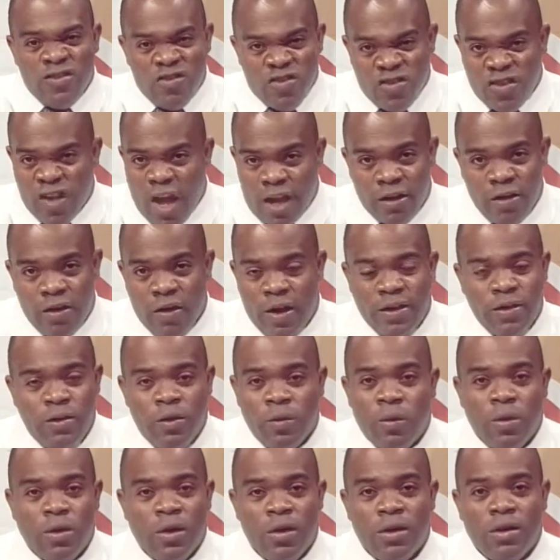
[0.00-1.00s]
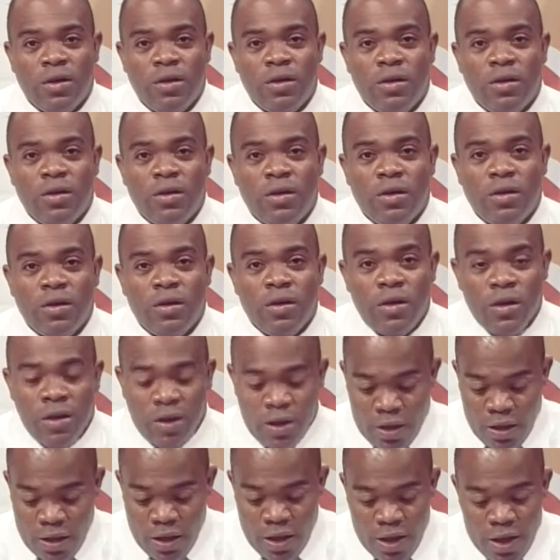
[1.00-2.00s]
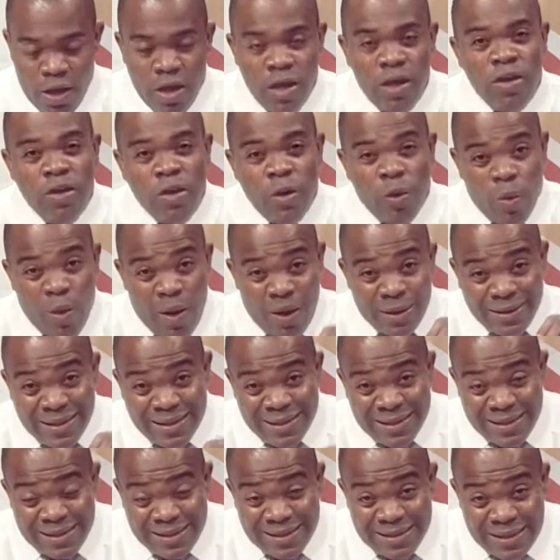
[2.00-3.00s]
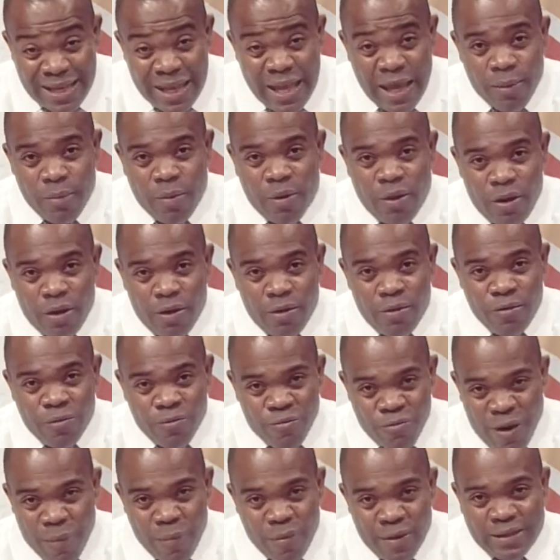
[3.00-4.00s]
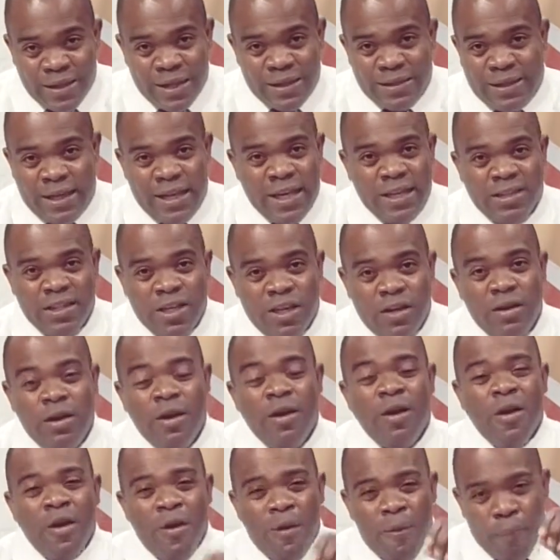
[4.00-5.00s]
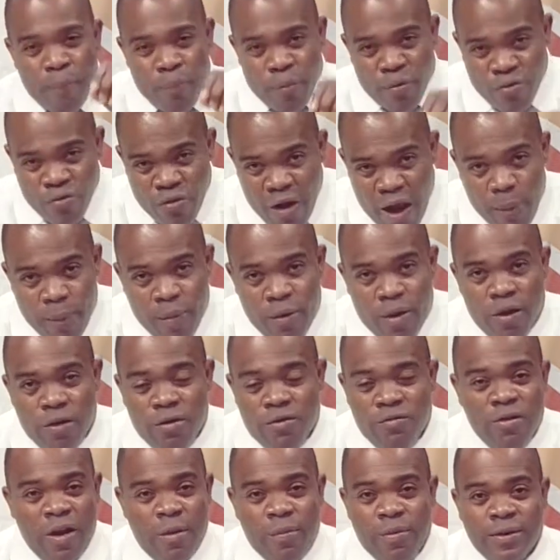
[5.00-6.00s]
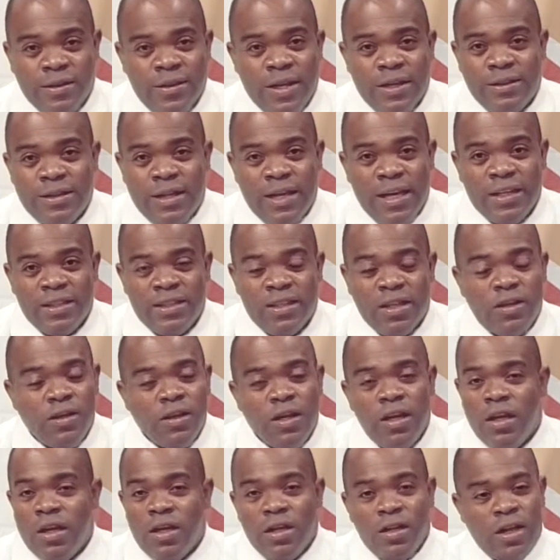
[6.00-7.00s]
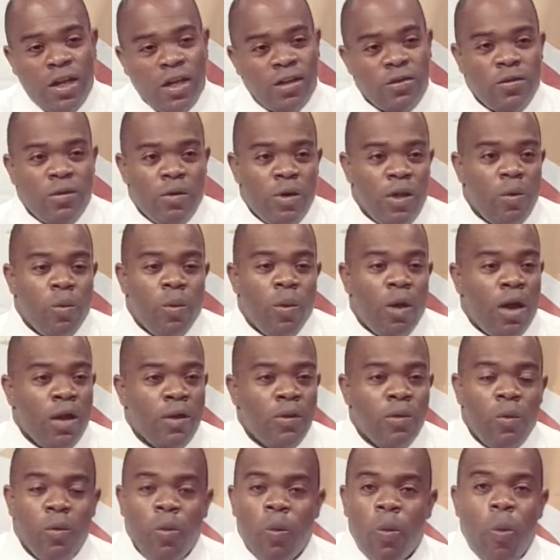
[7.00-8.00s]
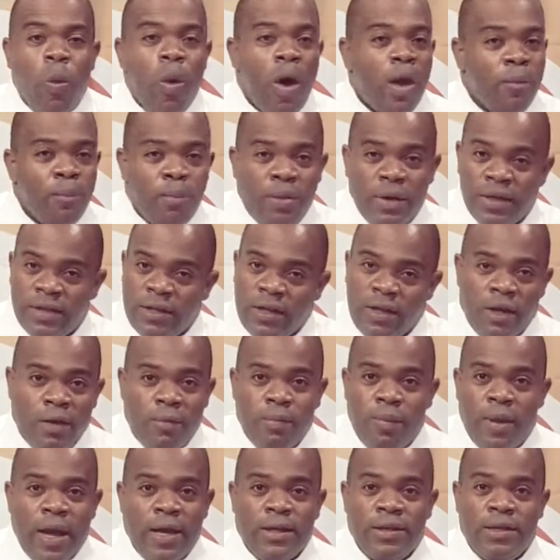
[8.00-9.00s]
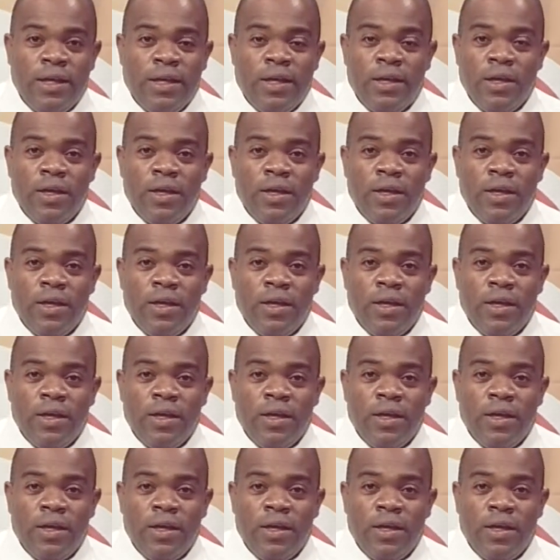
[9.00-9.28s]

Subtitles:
not going to work. You want stable representation, proper representation, there's only one political party